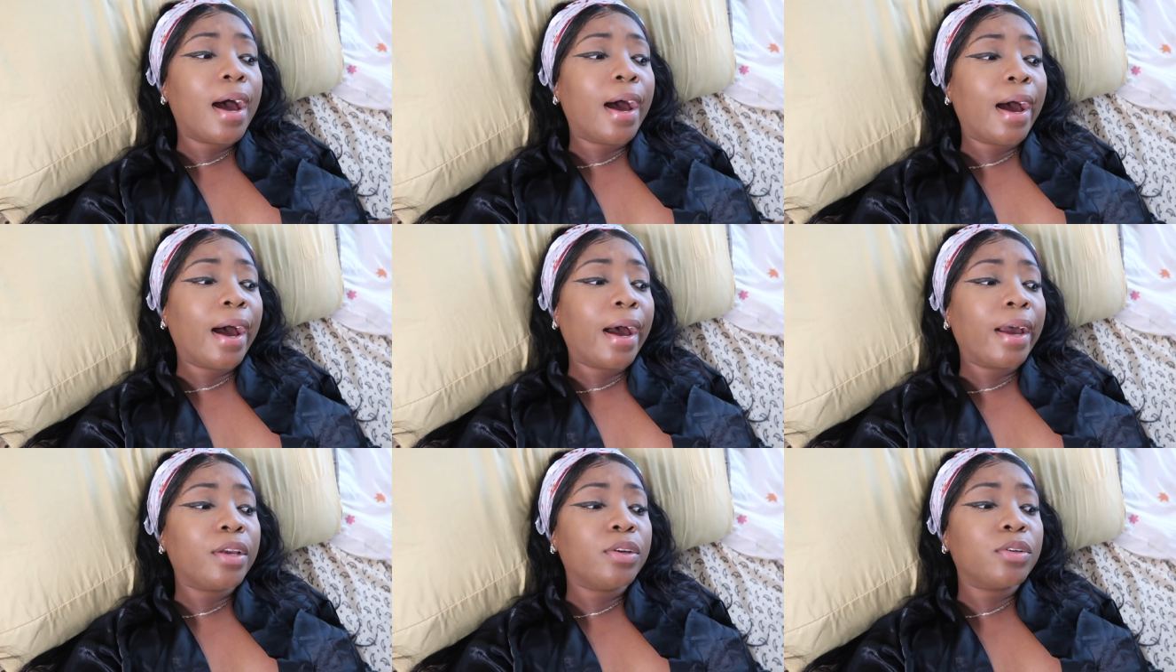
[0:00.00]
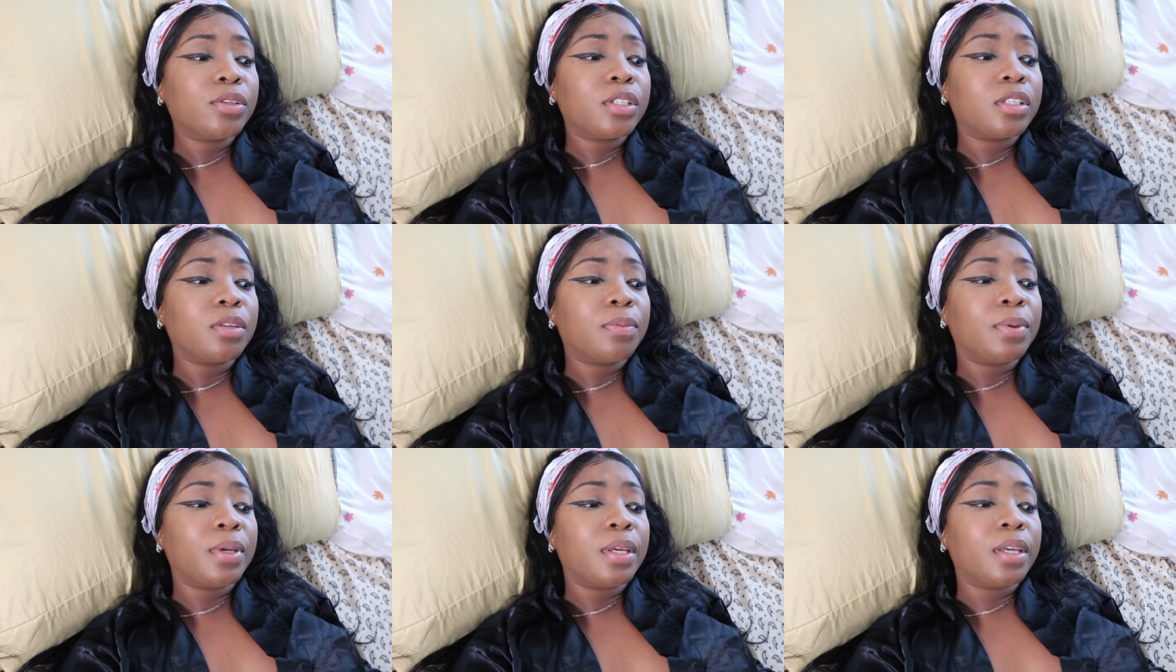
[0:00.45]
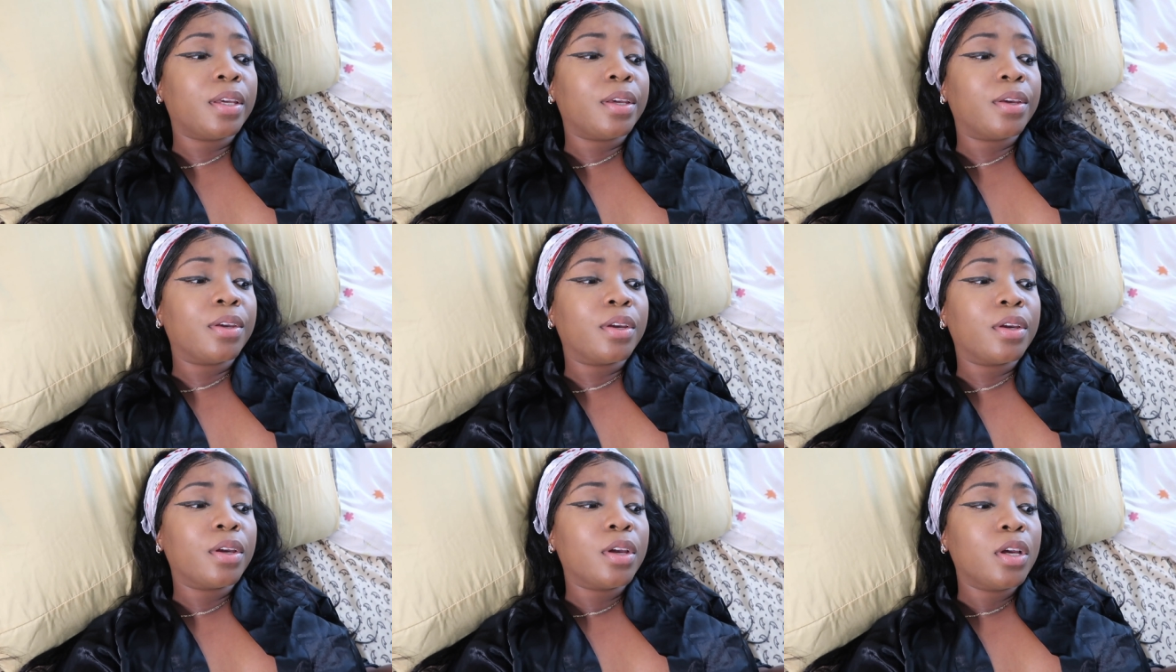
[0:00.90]
i used to
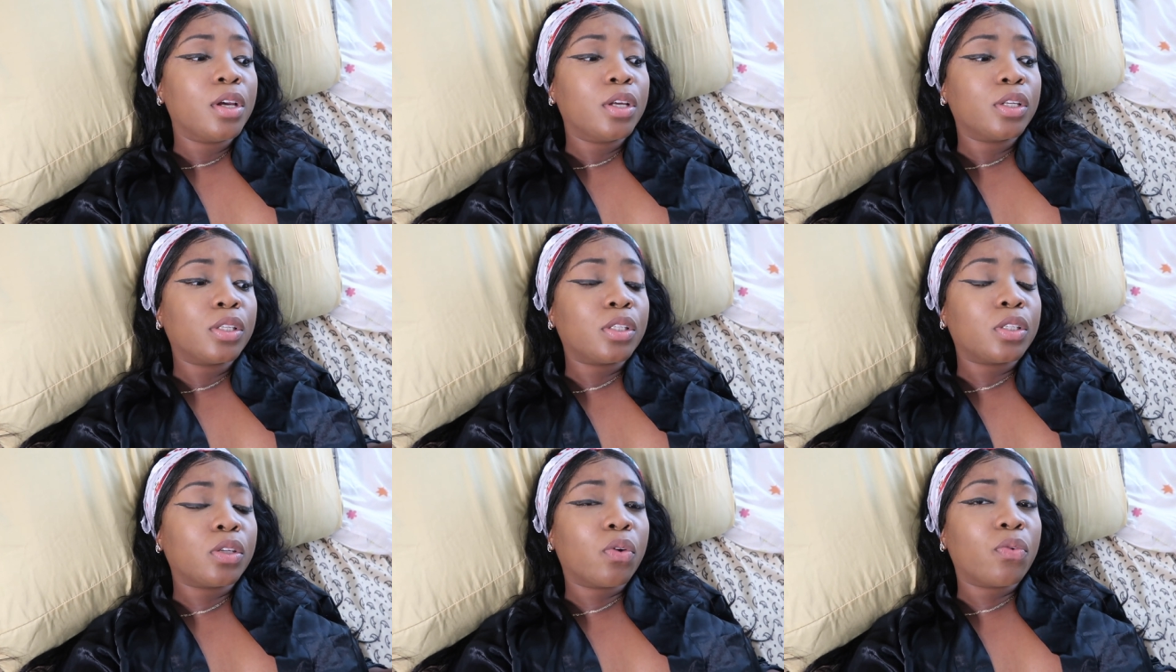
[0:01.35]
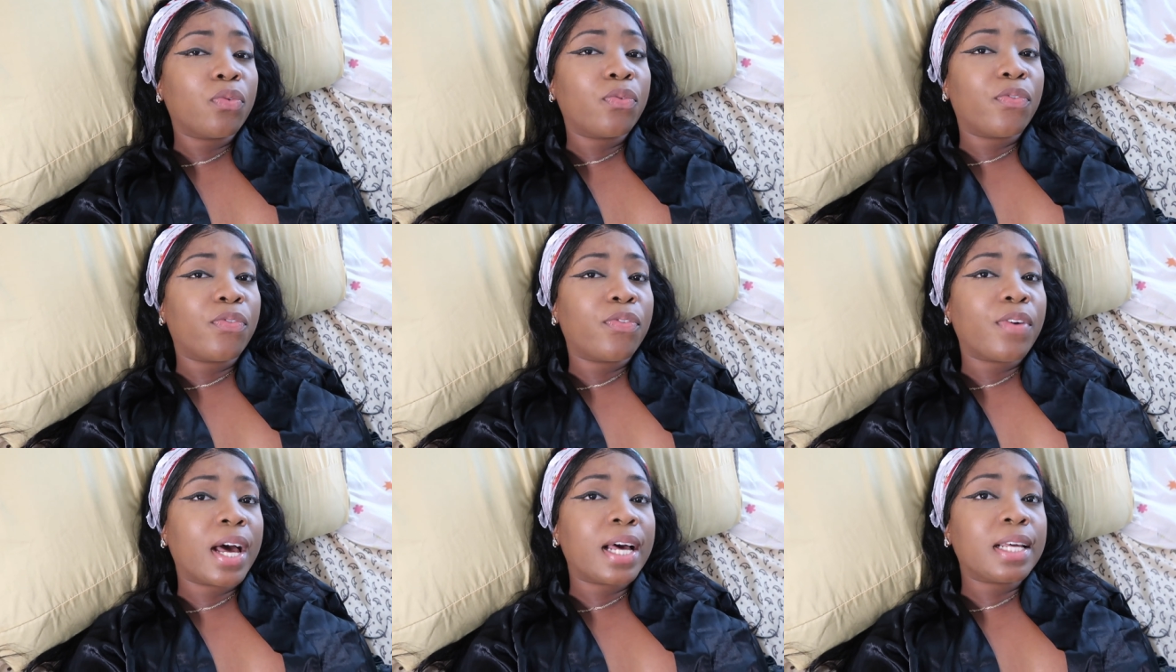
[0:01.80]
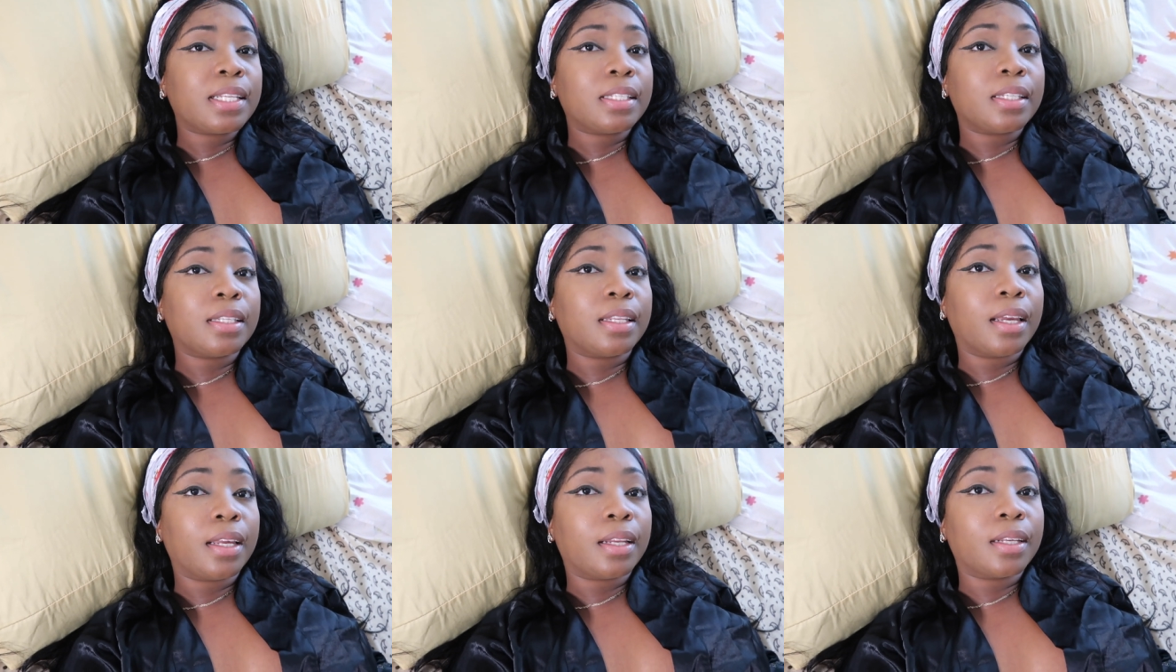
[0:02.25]
be so
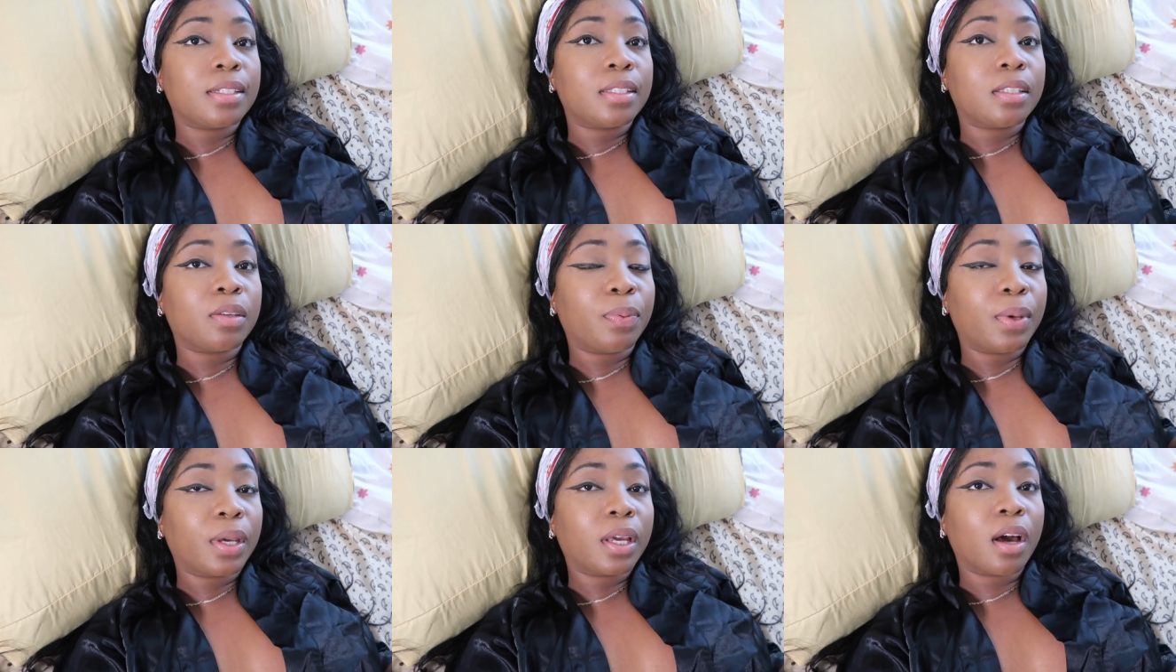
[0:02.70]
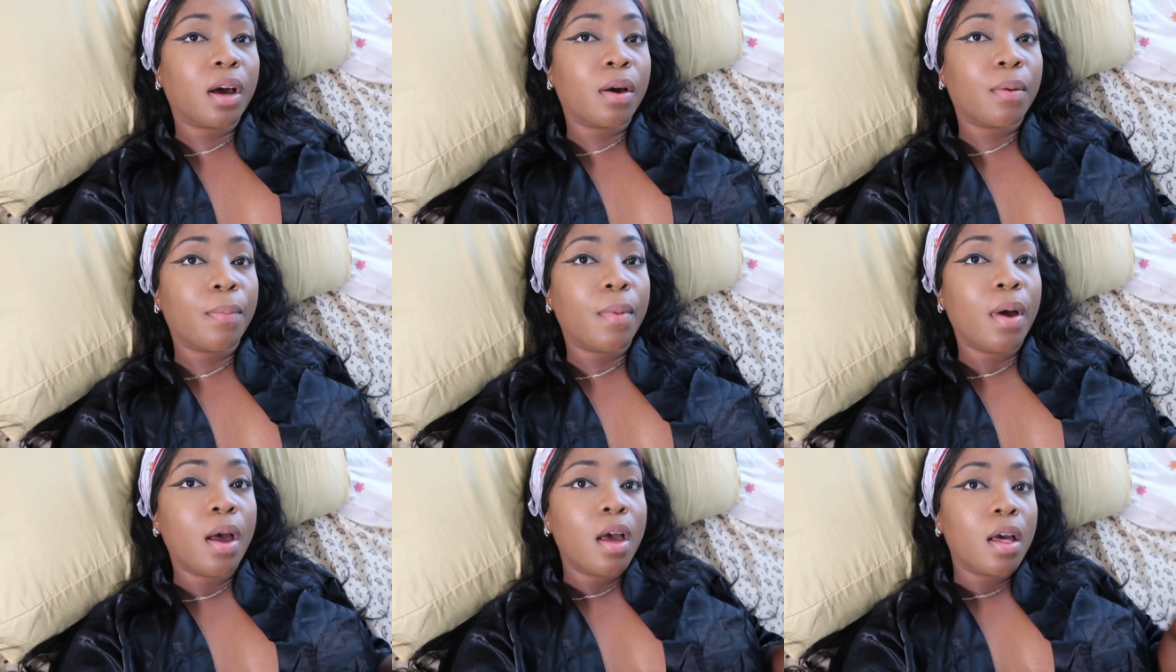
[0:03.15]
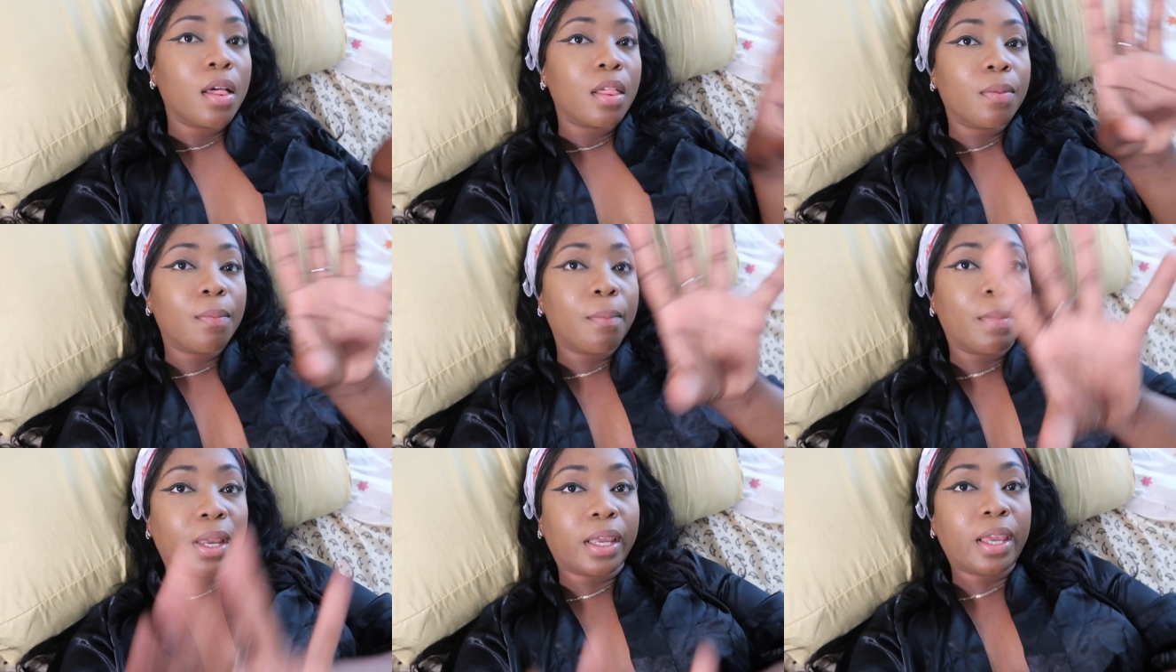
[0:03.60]
fascinated to pick up
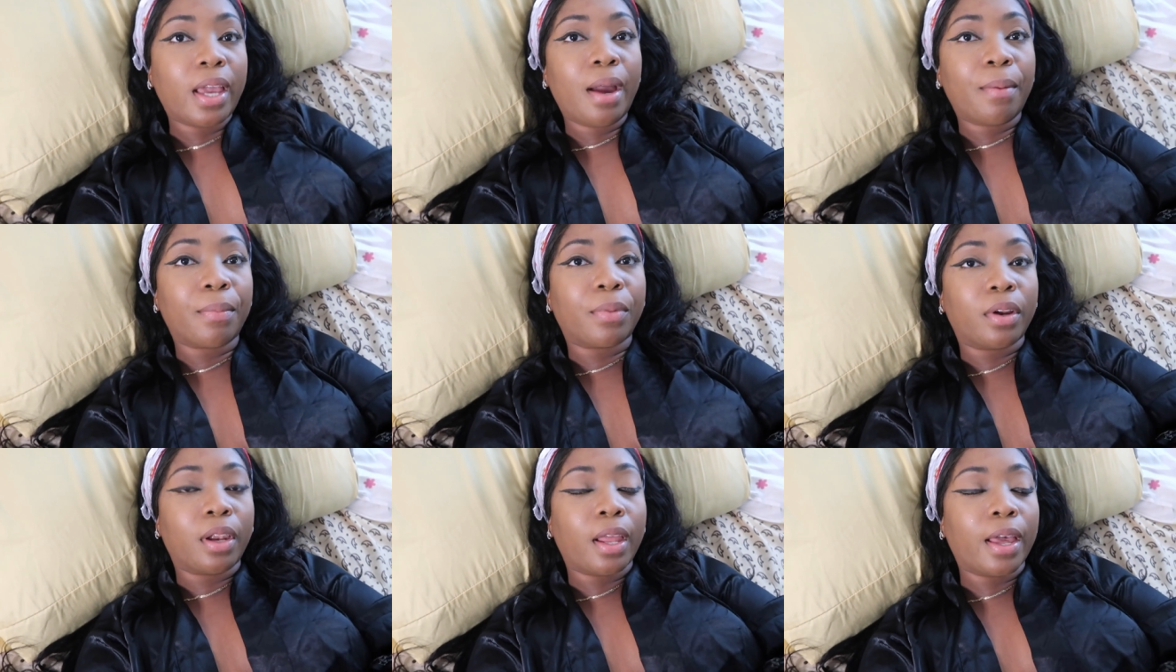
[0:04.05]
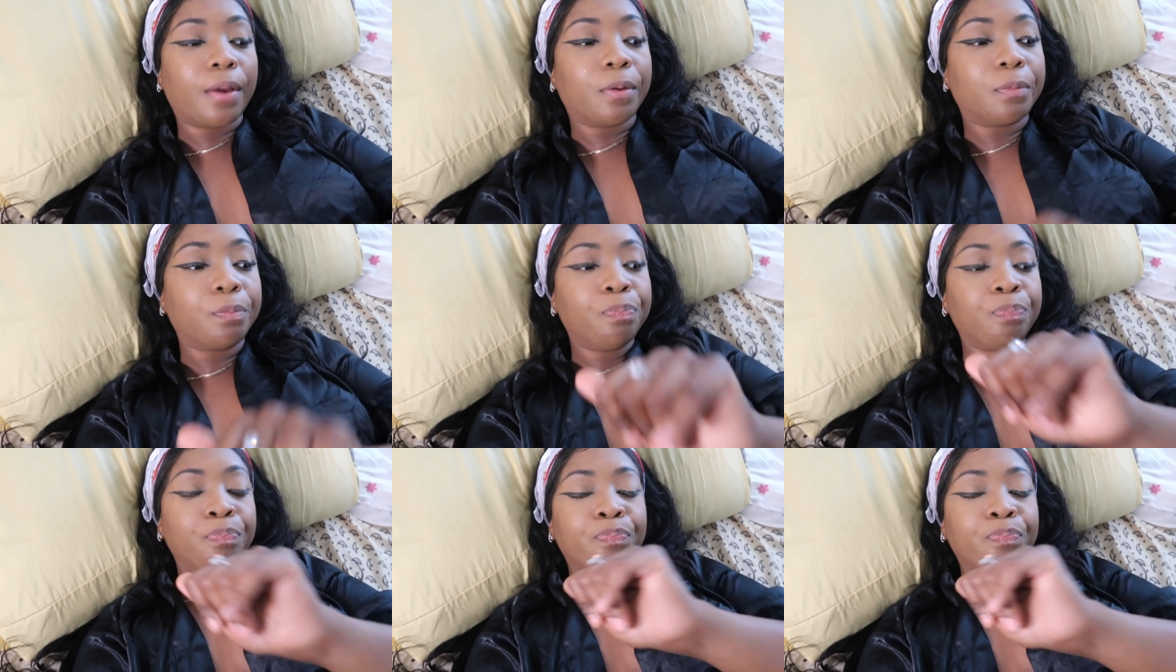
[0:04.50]
my camera like